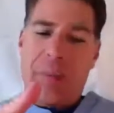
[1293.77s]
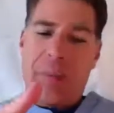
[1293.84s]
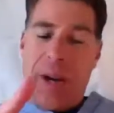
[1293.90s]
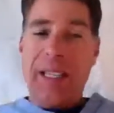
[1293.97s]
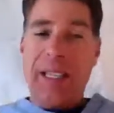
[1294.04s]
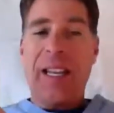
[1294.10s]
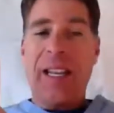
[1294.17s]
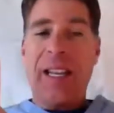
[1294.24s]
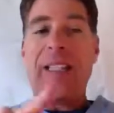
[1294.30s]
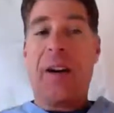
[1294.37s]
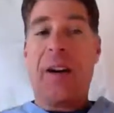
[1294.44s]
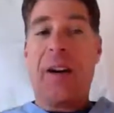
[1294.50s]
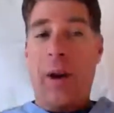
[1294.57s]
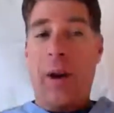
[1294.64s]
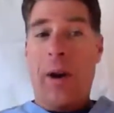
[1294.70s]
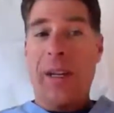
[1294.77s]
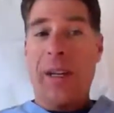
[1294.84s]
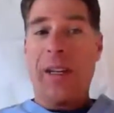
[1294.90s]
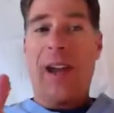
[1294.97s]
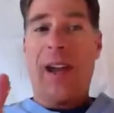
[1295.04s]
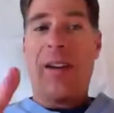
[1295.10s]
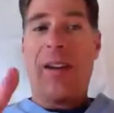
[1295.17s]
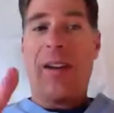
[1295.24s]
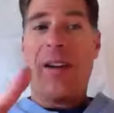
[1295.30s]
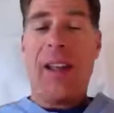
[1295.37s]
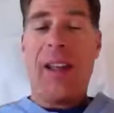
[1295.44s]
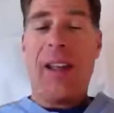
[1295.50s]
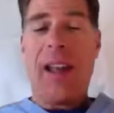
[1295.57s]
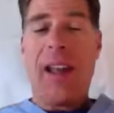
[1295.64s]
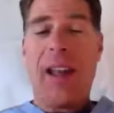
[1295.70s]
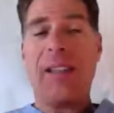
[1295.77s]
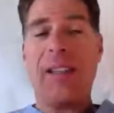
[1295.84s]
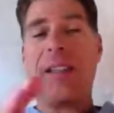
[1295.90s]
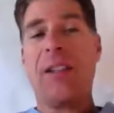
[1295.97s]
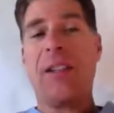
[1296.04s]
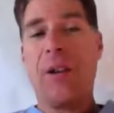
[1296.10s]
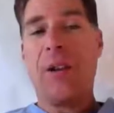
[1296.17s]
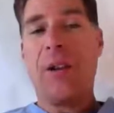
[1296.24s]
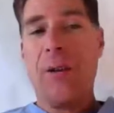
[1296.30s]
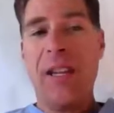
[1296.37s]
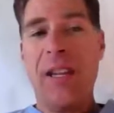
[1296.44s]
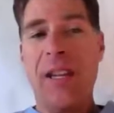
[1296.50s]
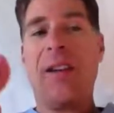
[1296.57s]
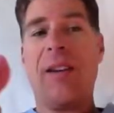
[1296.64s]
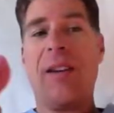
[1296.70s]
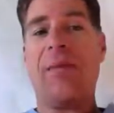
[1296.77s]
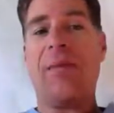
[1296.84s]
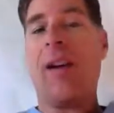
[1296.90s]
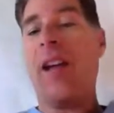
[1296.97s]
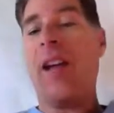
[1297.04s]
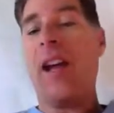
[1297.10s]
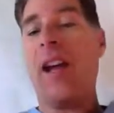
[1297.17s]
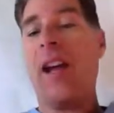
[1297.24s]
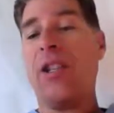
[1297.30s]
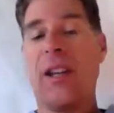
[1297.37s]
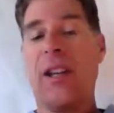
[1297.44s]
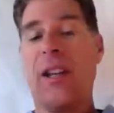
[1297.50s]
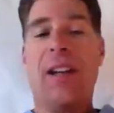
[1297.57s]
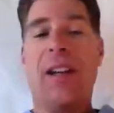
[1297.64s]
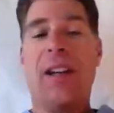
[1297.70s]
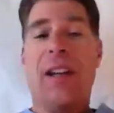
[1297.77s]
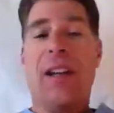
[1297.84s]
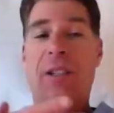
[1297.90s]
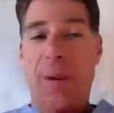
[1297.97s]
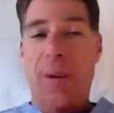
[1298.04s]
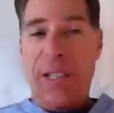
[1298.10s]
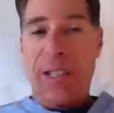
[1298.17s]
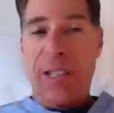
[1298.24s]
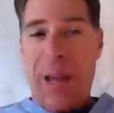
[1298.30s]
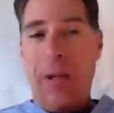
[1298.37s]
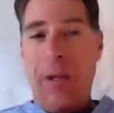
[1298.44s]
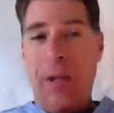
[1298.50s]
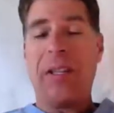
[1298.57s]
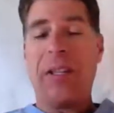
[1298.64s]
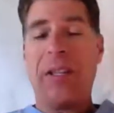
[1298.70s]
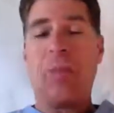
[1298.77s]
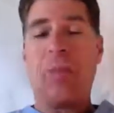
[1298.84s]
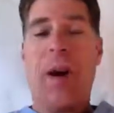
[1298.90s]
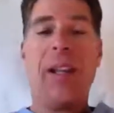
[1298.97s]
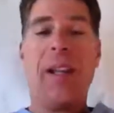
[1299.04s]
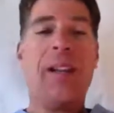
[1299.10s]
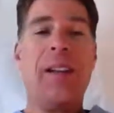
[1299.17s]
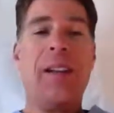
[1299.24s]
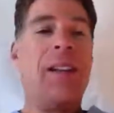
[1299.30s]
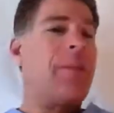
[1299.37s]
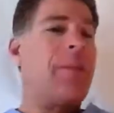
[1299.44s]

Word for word: but it's not a zero-one indicator. It has degrees of variation. So for example, in this wedding,